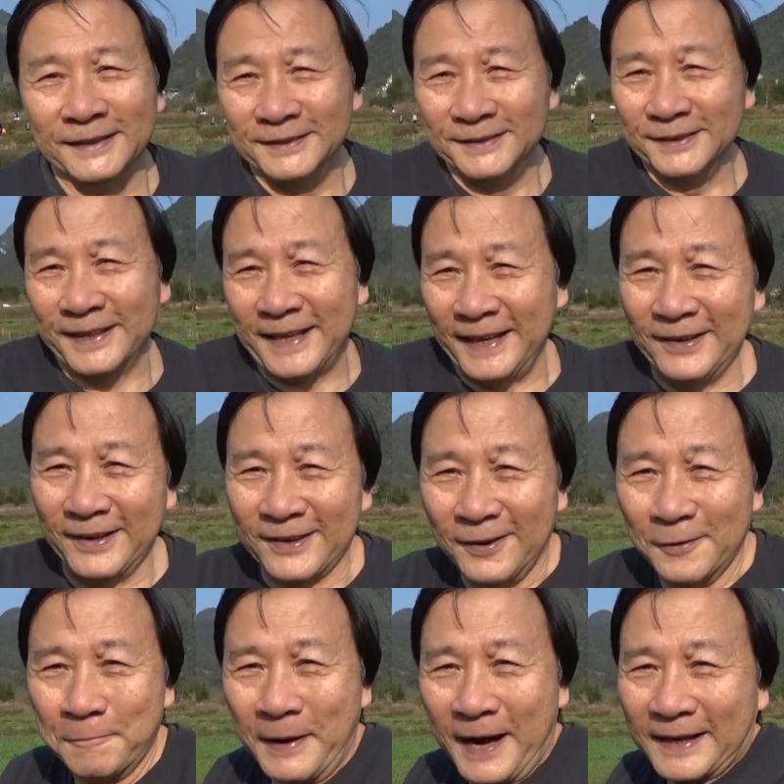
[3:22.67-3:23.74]
You cannot
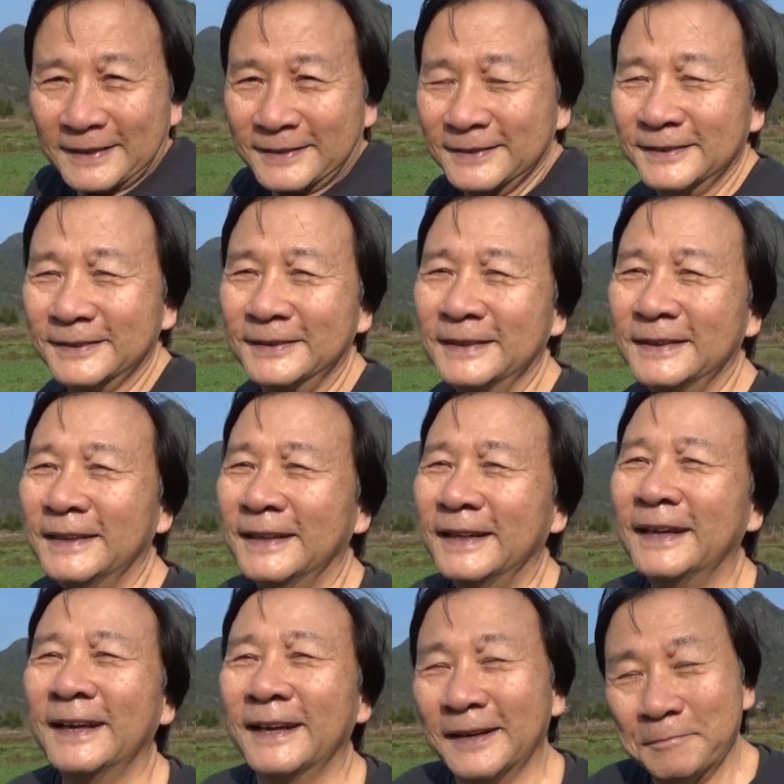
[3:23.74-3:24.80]
go back to
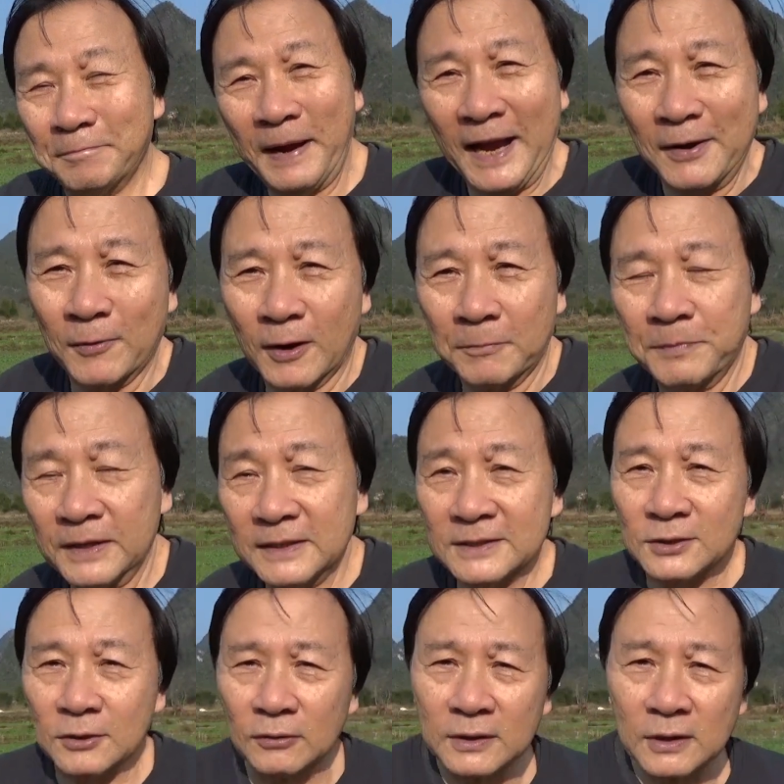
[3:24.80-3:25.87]
backward, but
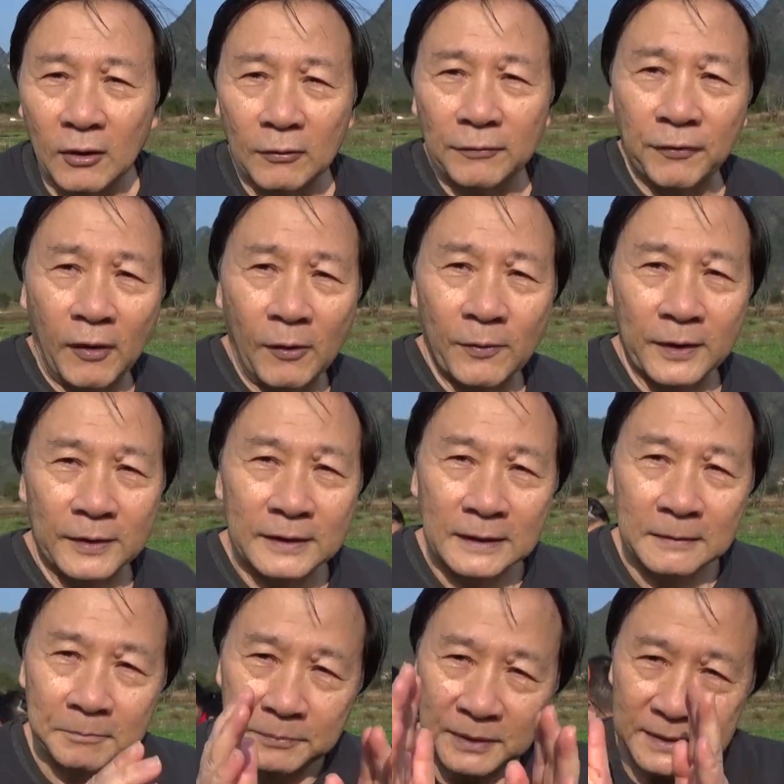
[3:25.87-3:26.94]
it's going to go forward.
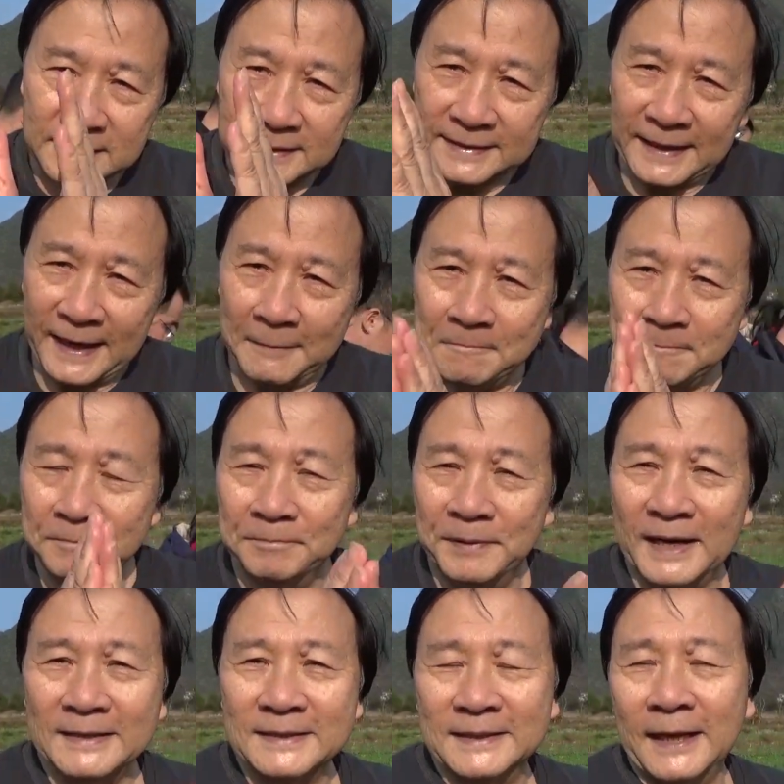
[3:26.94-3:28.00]
But step
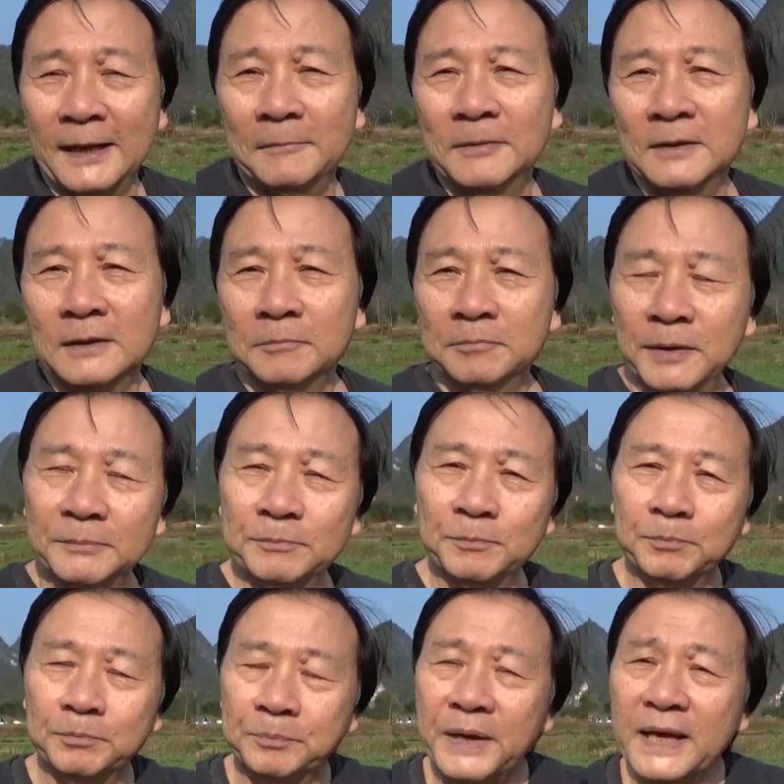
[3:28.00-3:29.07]
by step. But
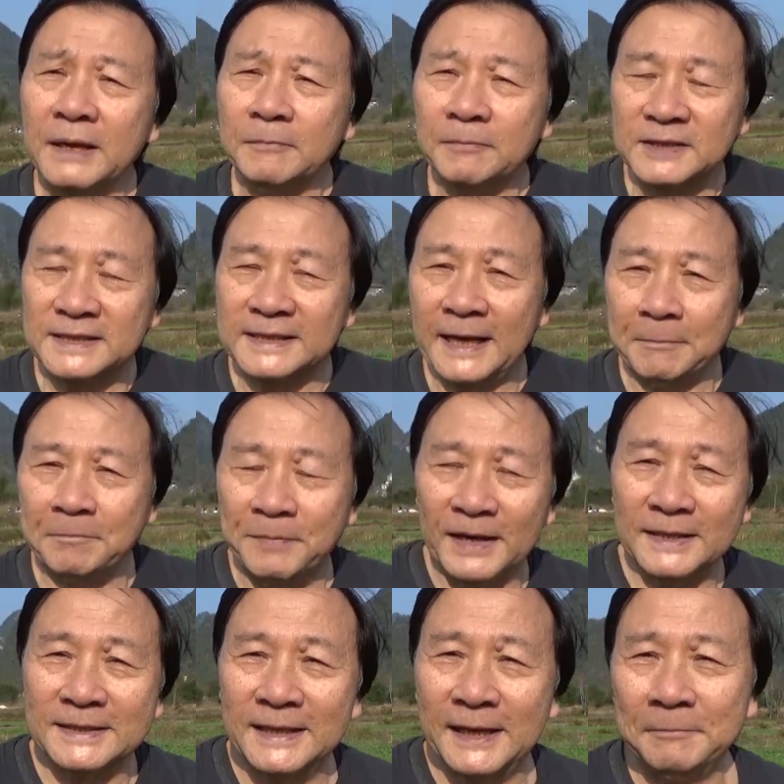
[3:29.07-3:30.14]
being step by
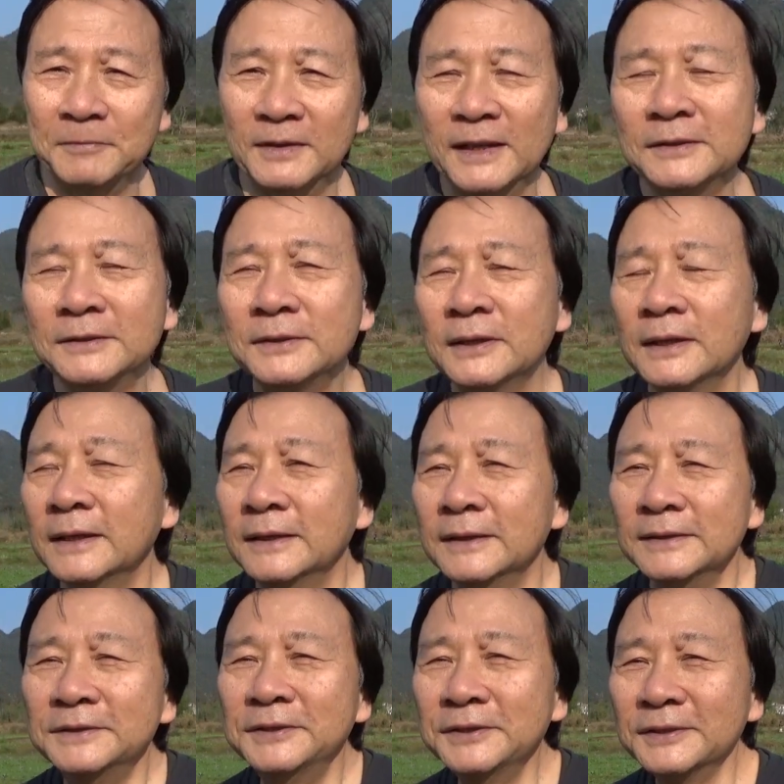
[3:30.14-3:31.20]
step, then
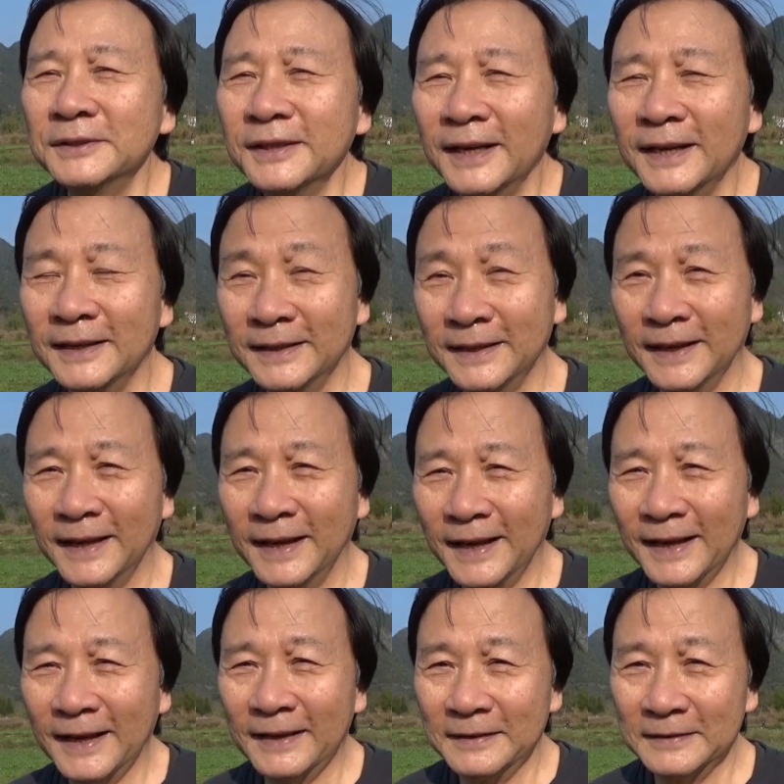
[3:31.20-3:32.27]

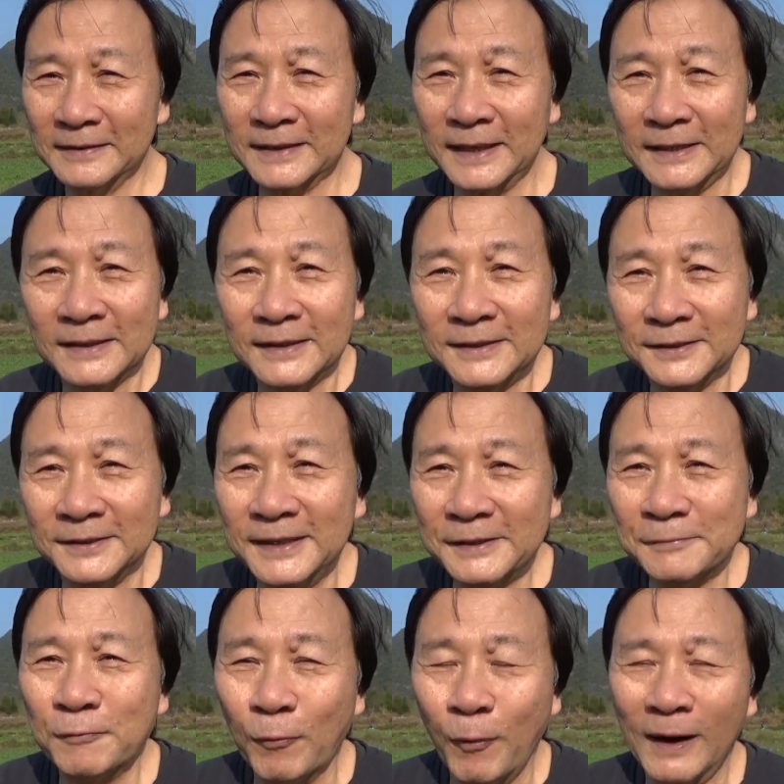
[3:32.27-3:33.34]
you
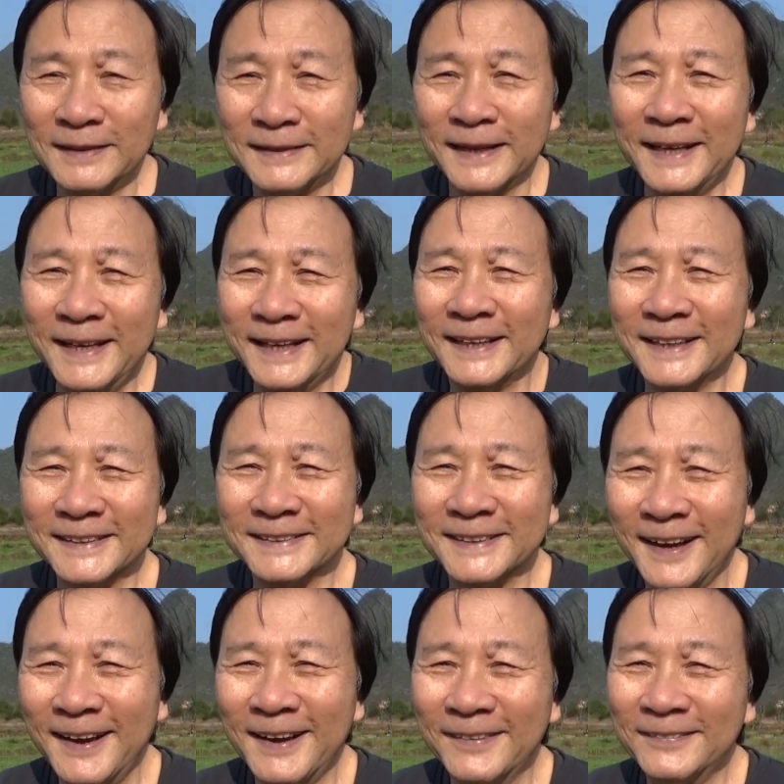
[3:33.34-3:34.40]
live one day at a
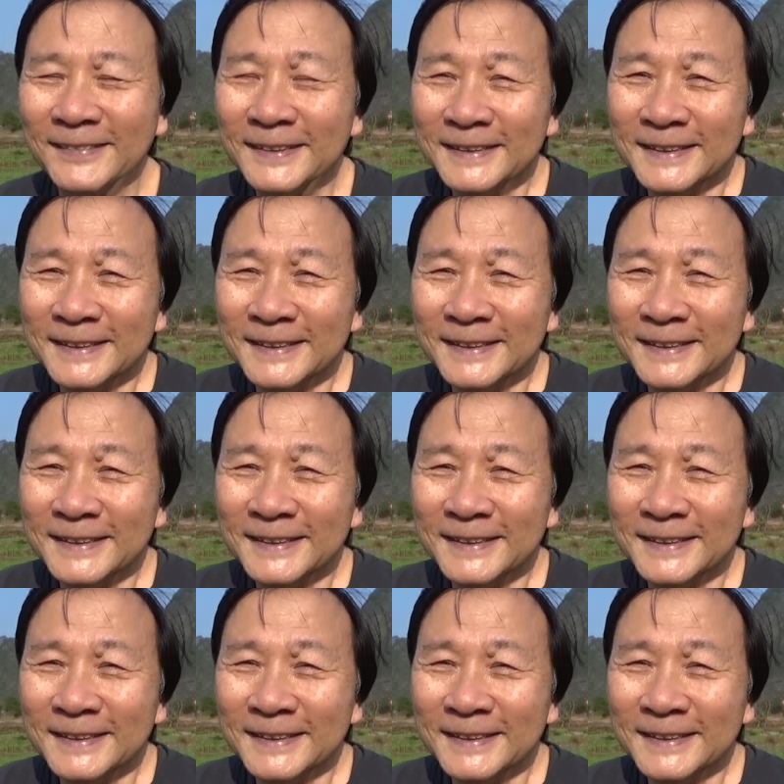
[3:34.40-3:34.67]
time.